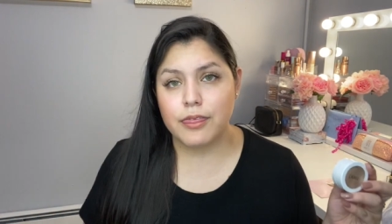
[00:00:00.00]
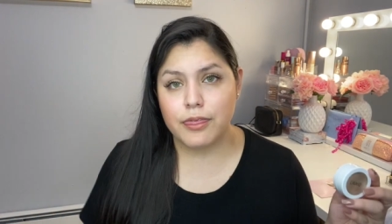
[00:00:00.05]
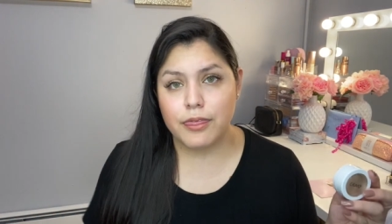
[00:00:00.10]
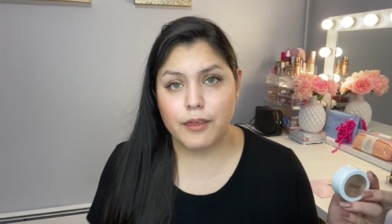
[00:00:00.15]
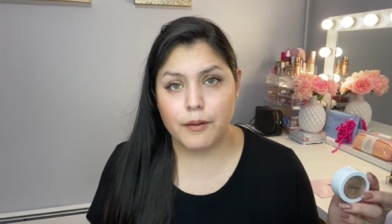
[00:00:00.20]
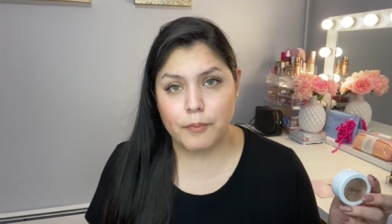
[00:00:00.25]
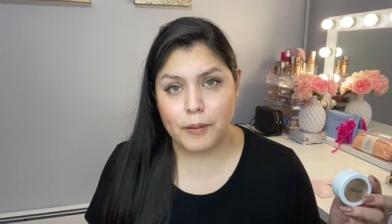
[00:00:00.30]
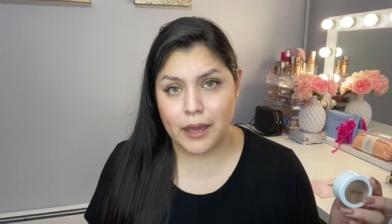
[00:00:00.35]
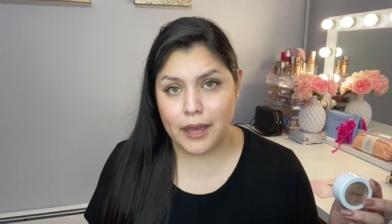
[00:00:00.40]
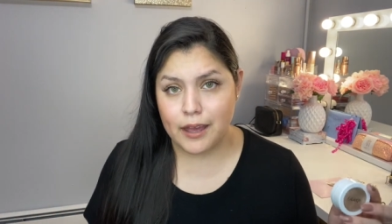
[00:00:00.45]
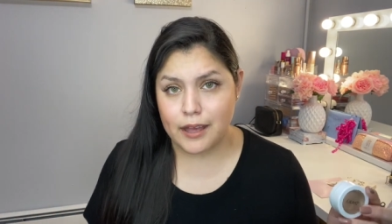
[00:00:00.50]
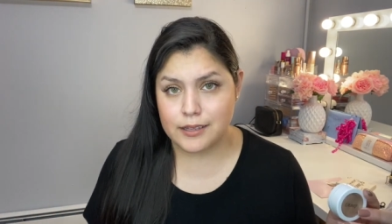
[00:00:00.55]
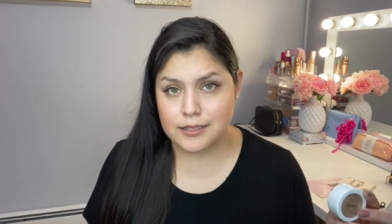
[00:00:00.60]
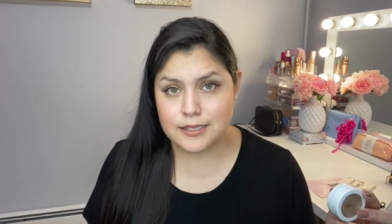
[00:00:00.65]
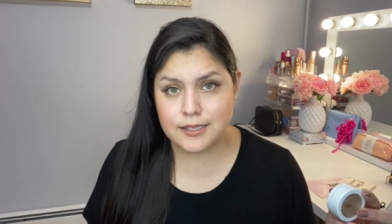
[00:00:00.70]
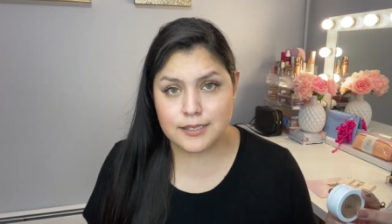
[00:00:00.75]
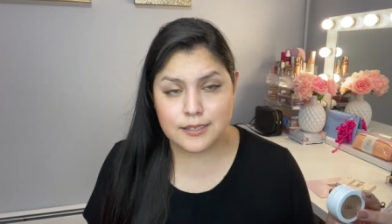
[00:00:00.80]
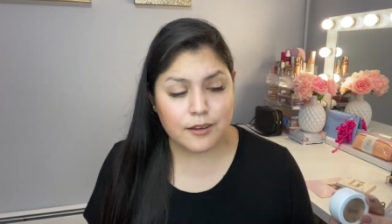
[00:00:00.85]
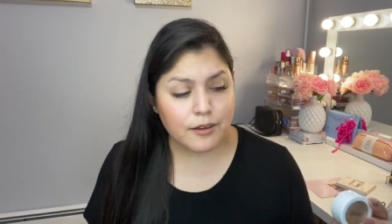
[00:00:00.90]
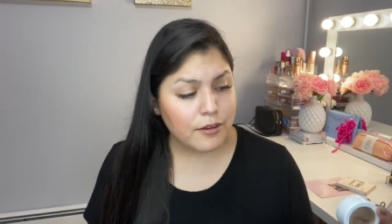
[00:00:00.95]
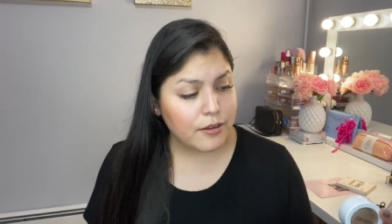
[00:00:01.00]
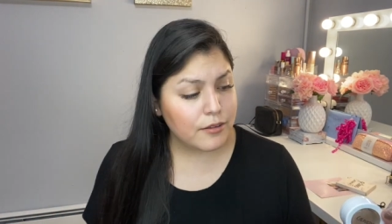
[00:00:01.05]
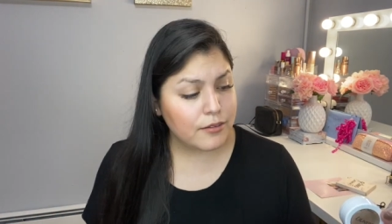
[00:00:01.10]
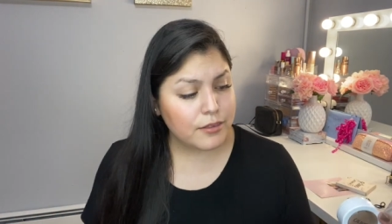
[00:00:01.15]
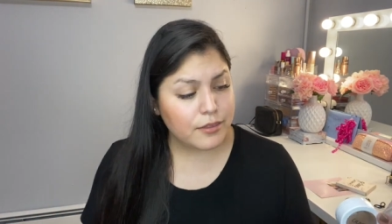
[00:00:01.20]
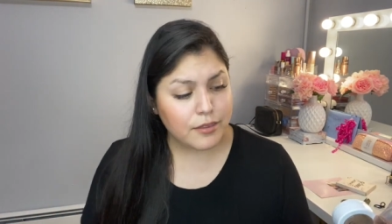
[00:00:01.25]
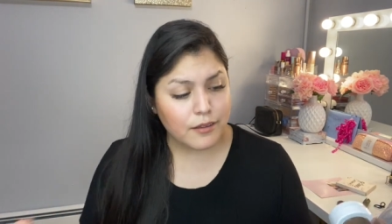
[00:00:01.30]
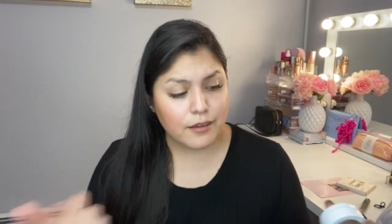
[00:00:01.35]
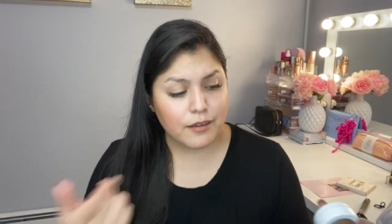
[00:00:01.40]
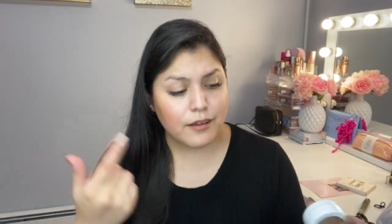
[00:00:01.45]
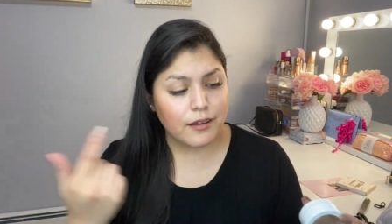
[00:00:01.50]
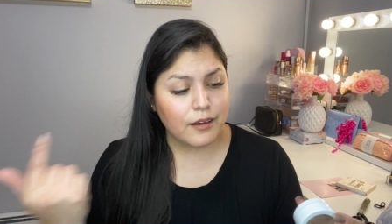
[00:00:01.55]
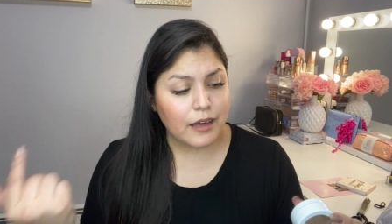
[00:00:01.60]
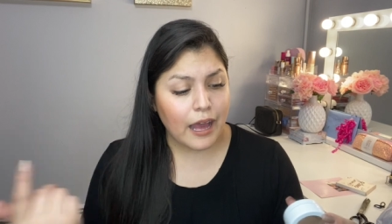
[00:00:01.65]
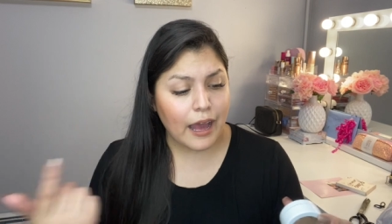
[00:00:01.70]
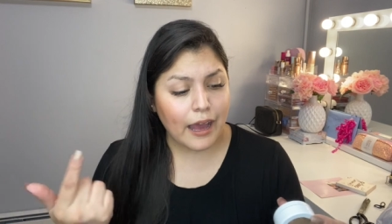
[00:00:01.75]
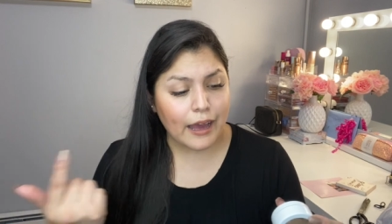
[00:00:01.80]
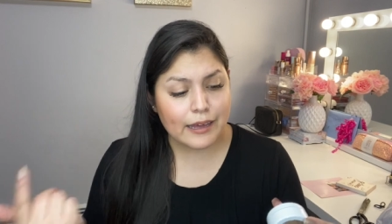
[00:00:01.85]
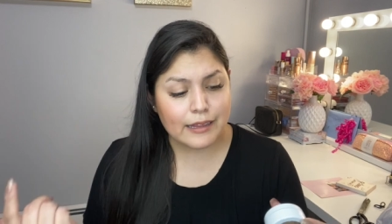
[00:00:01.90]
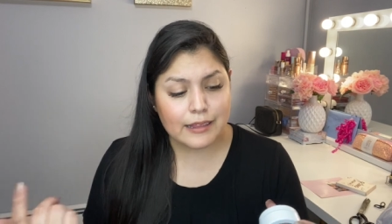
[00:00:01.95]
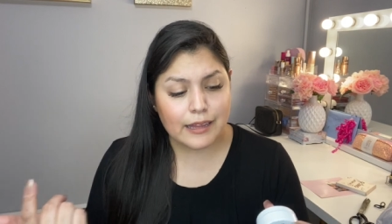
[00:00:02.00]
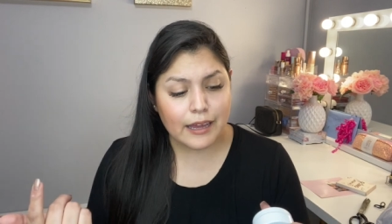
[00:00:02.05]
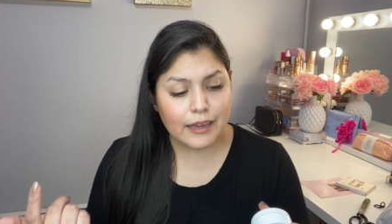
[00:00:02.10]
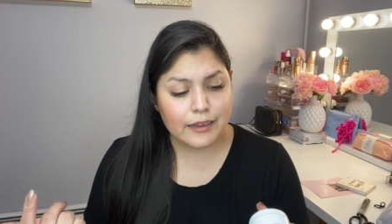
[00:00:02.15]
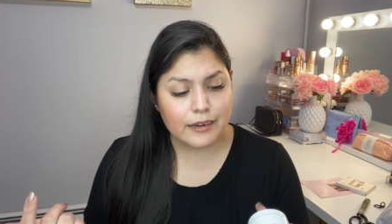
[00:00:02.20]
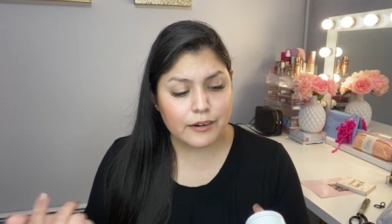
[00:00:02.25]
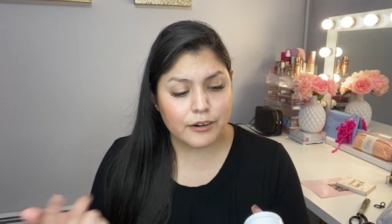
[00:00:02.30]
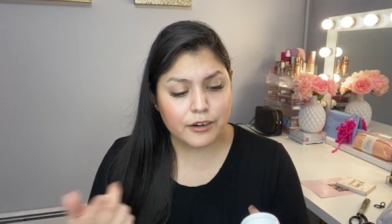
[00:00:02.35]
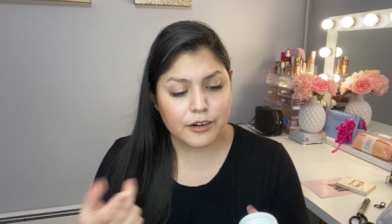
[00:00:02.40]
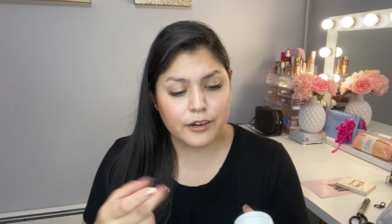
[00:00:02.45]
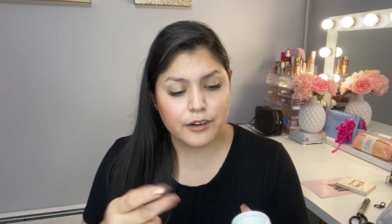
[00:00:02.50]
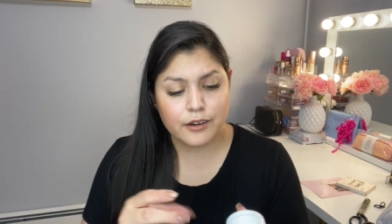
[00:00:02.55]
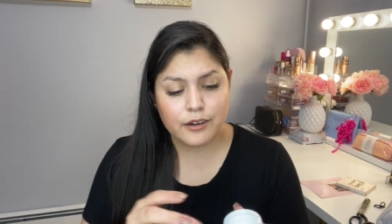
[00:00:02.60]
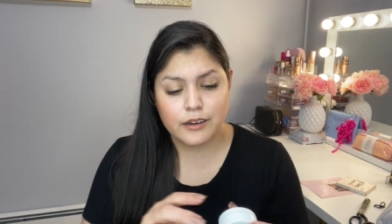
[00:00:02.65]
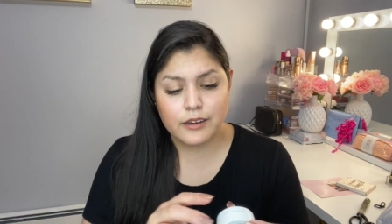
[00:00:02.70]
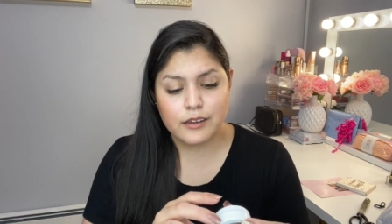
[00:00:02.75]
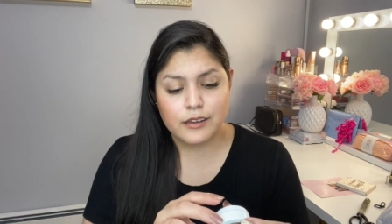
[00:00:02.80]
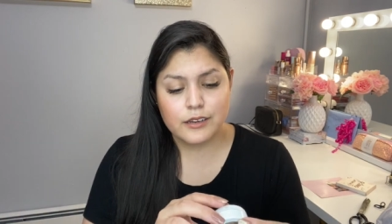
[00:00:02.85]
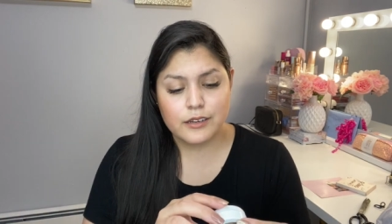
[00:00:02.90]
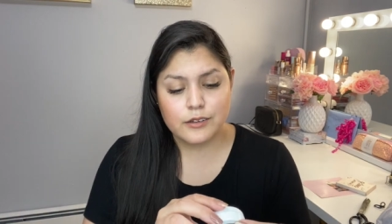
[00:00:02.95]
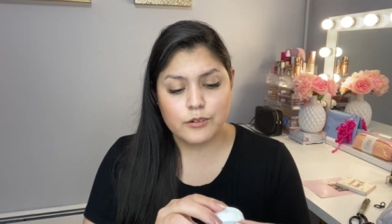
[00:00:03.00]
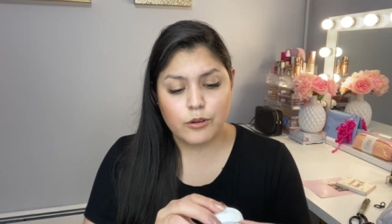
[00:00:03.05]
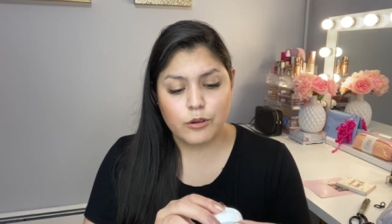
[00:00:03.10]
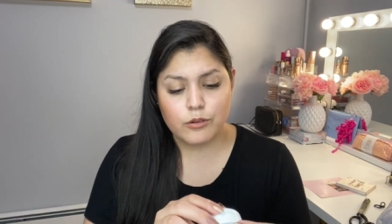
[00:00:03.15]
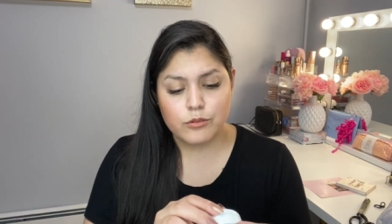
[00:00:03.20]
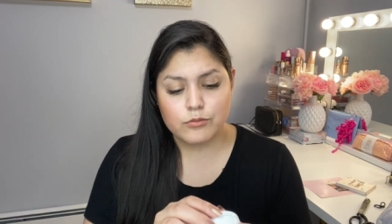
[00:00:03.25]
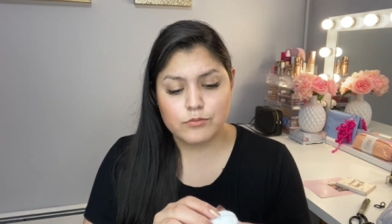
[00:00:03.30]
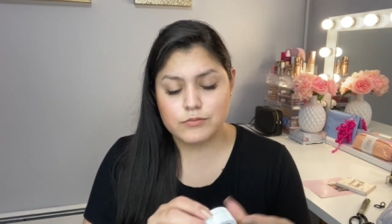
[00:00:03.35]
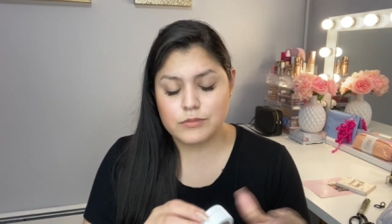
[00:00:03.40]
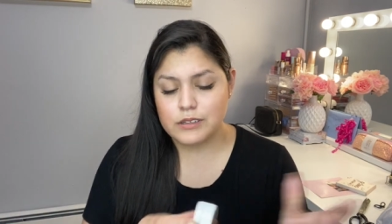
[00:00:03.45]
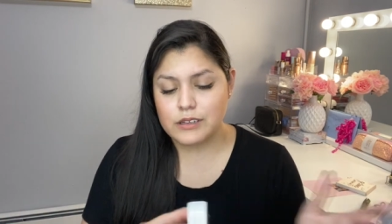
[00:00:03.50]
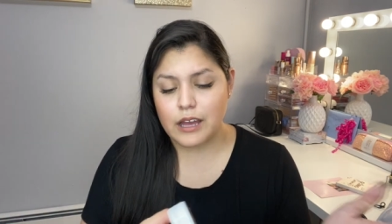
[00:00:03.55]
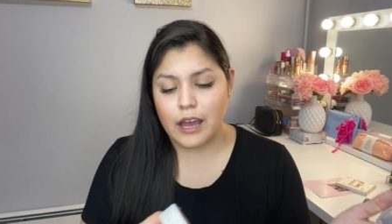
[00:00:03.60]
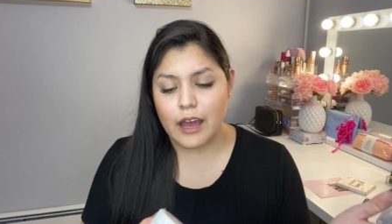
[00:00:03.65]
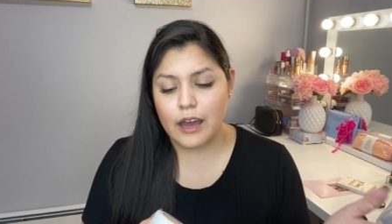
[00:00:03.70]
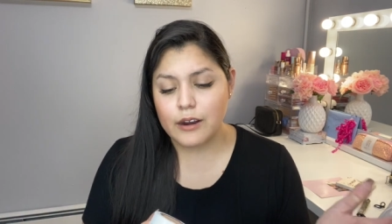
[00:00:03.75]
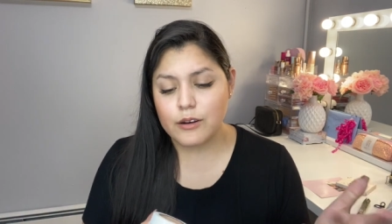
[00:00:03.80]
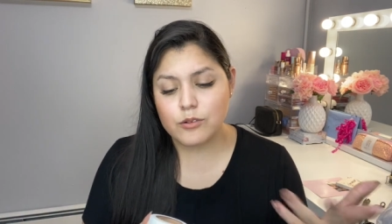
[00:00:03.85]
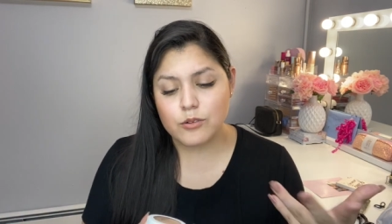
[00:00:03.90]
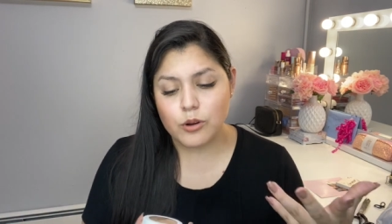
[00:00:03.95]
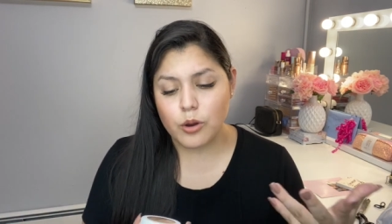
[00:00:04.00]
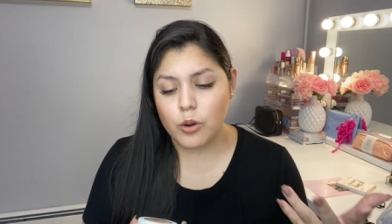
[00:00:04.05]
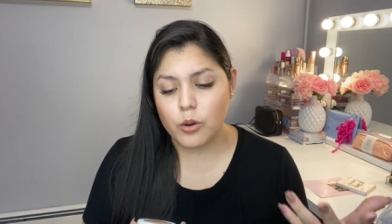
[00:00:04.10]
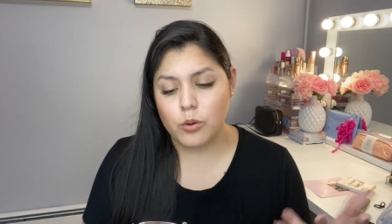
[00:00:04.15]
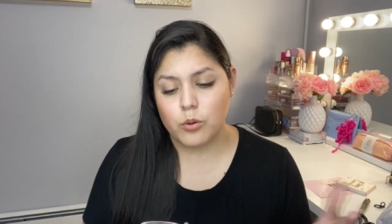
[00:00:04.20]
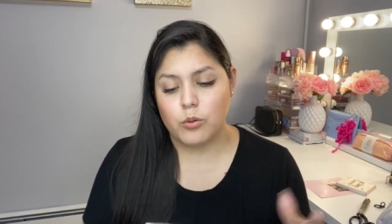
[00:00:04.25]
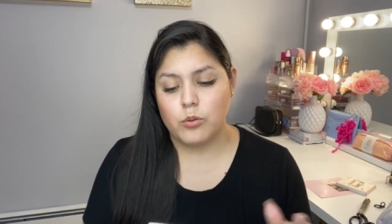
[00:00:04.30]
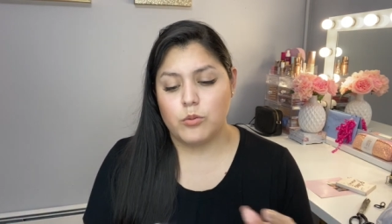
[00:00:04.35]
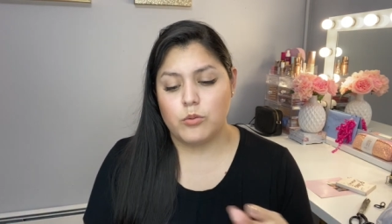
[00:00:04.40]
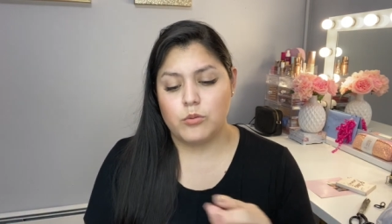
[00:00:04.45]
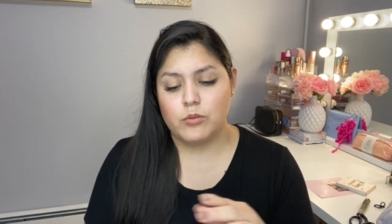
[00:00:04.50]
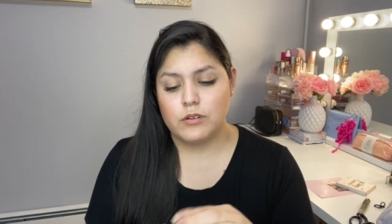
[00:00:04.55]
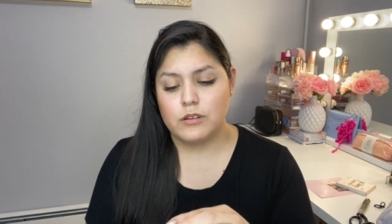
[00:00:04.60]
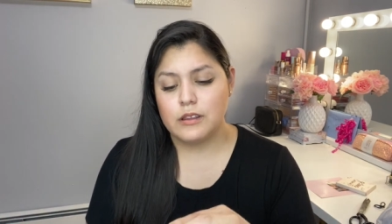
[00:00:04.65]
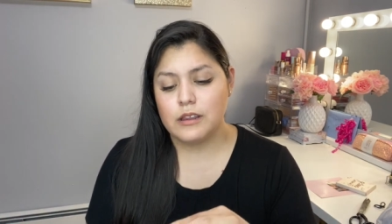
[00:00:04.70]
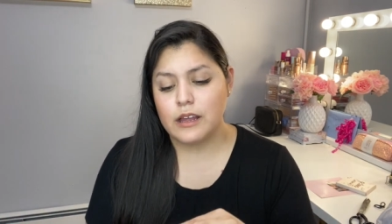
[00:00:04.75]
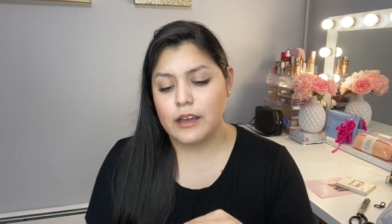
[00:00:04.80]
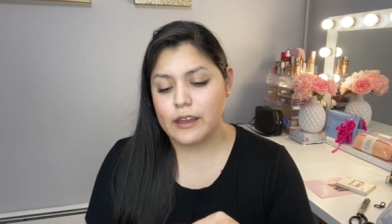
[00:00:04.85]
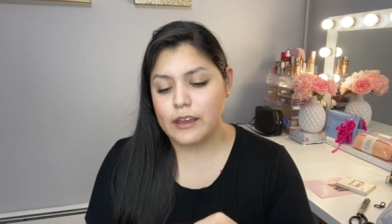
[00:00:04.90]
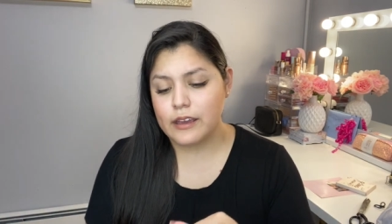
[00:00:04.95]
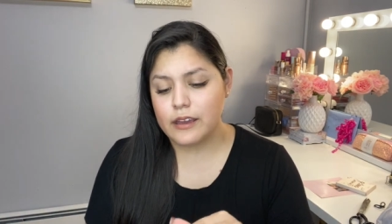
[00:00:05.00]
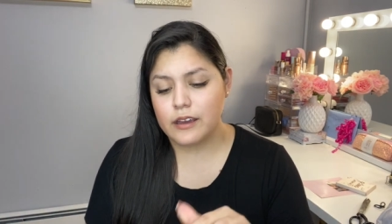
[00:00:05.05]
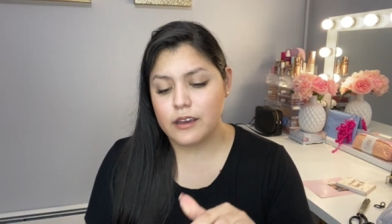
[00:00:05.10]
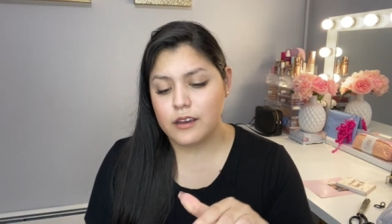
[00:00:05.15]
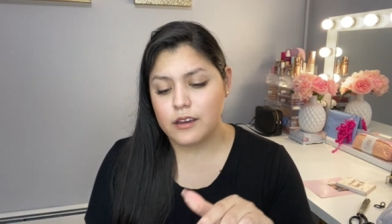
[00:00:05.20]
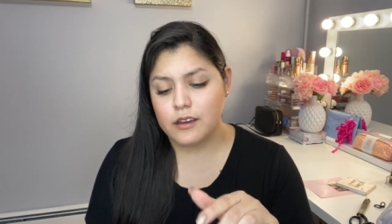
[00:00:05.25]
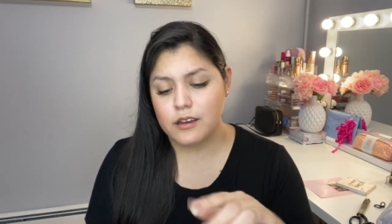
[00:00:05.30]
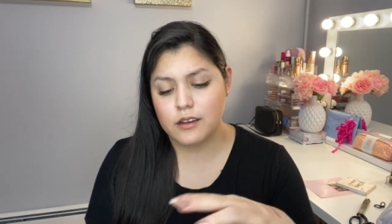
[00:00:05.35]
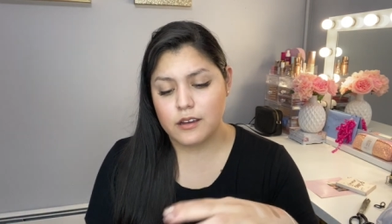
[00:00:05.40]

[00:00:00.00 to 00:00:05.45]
the pencil, the eyeliner, I don't know. Like,